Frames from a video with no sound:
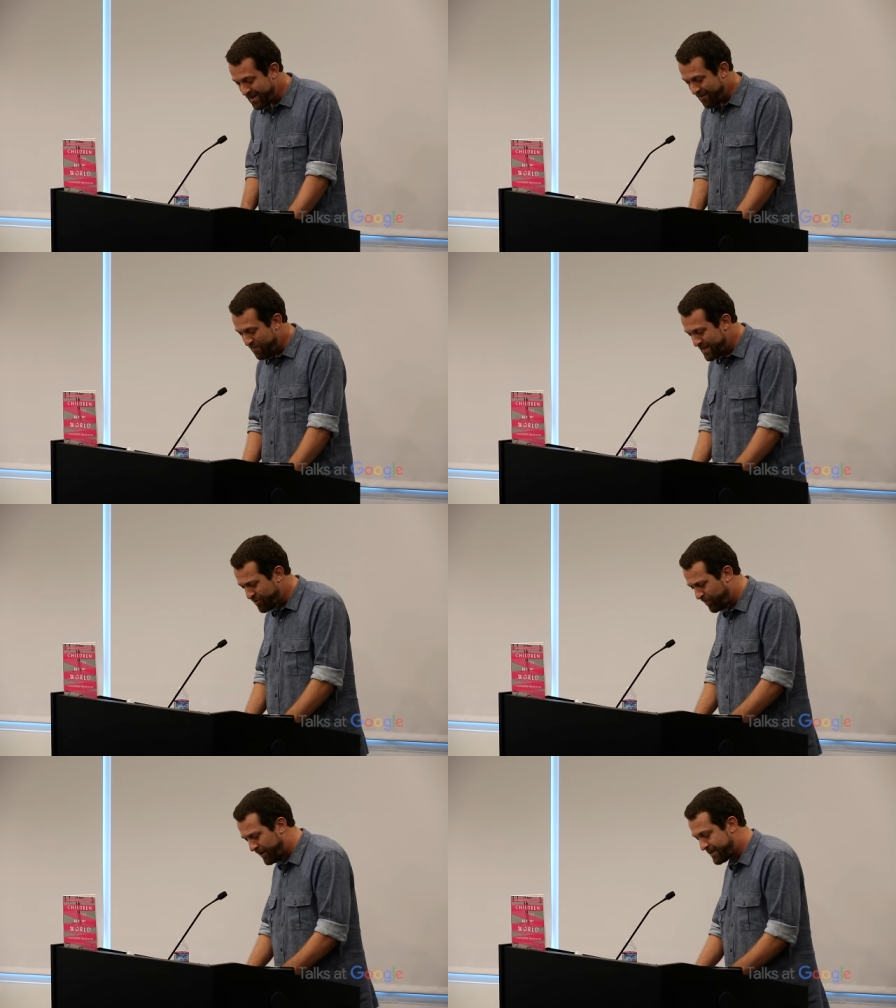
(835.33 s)
a
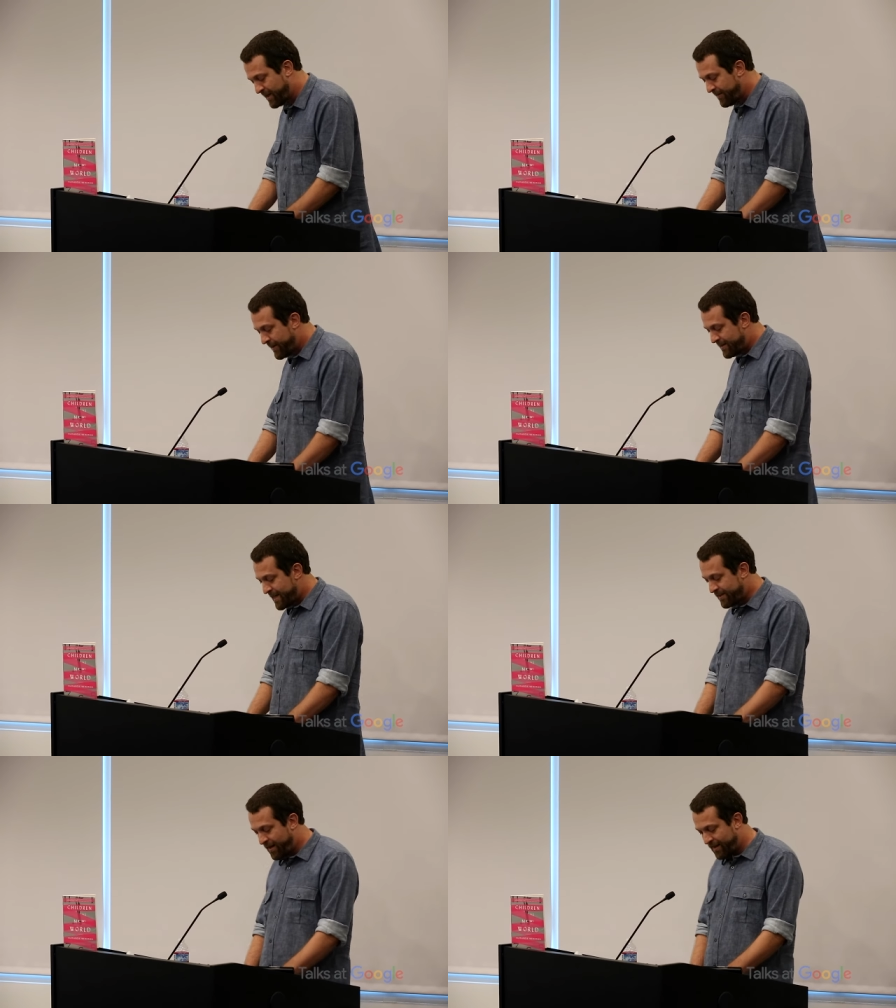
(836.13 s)
miserable time that
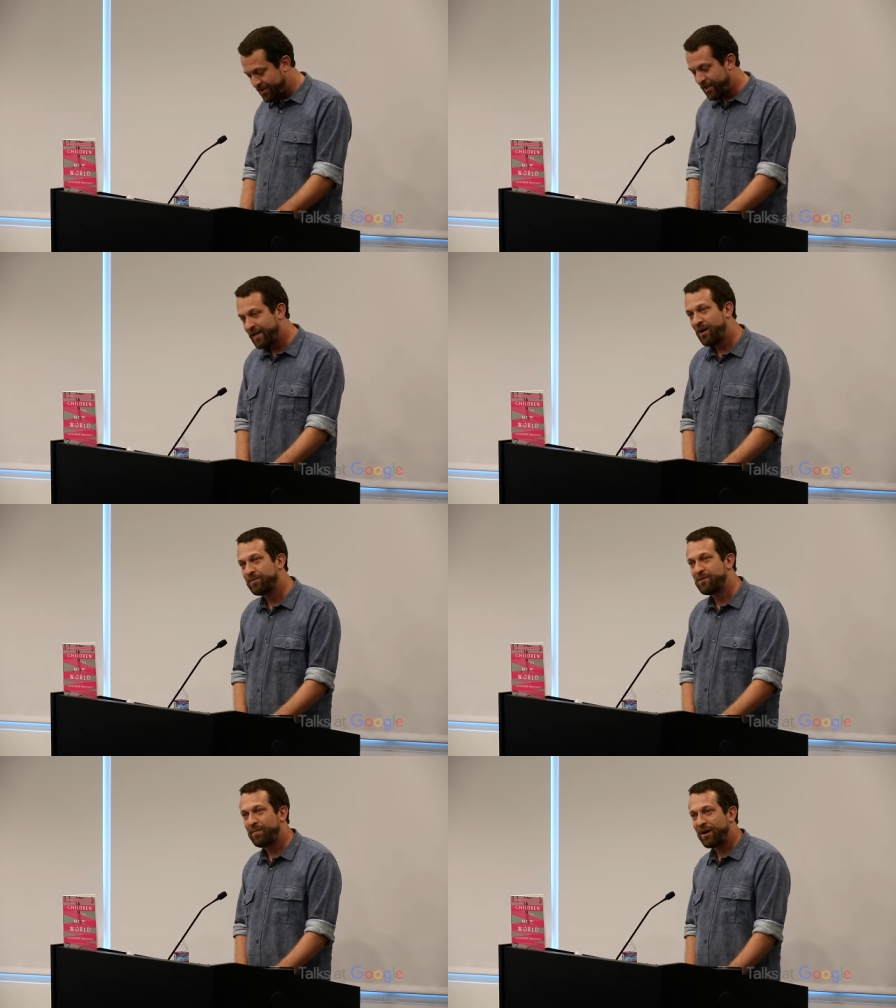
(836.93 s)
technology had
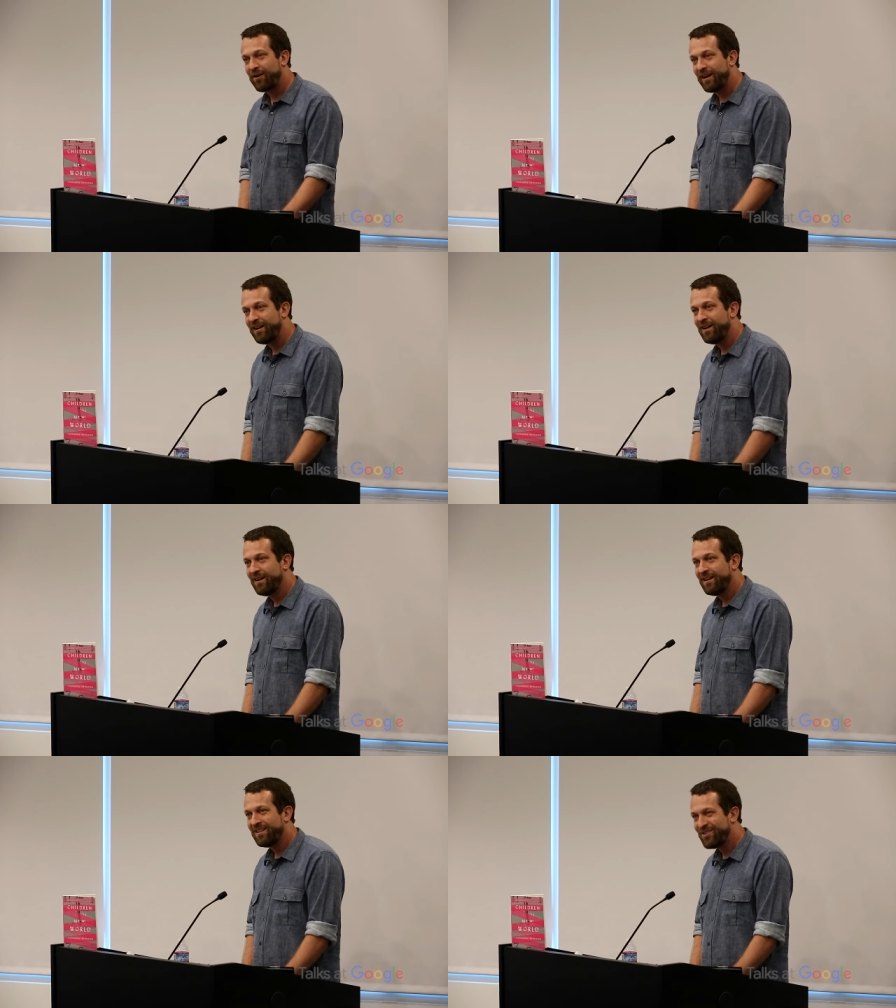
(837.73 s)
helped to bury.
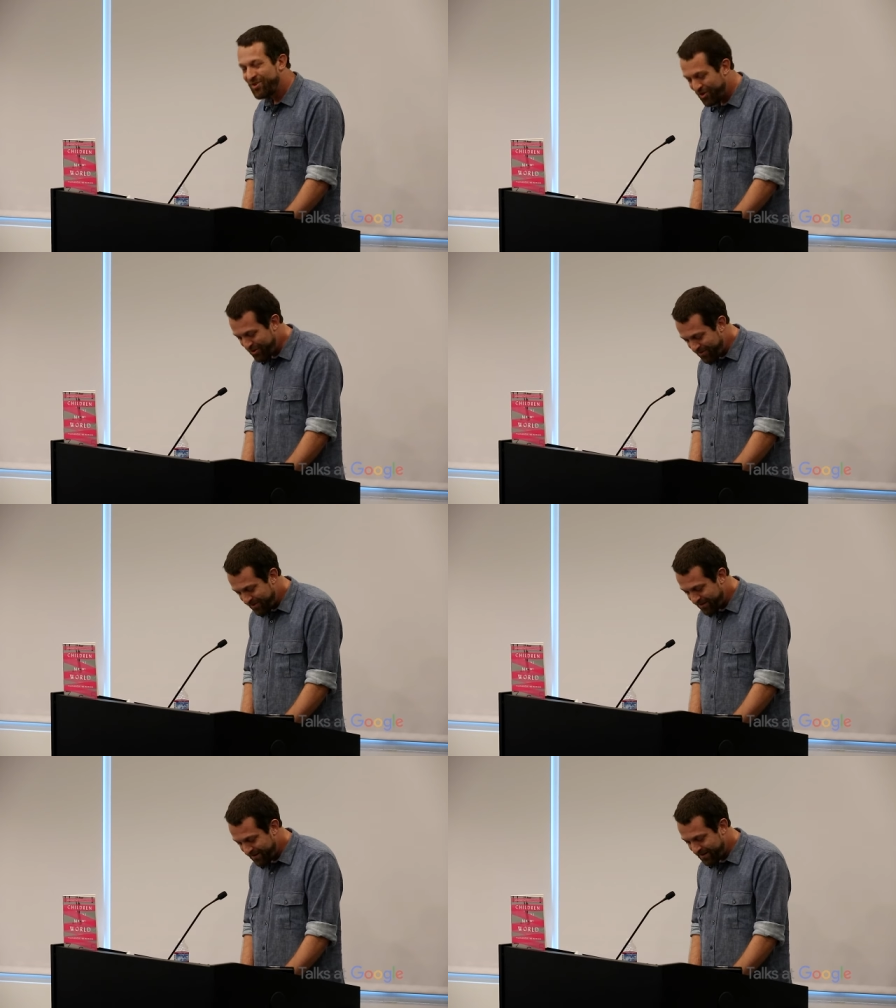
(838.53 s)
Do you?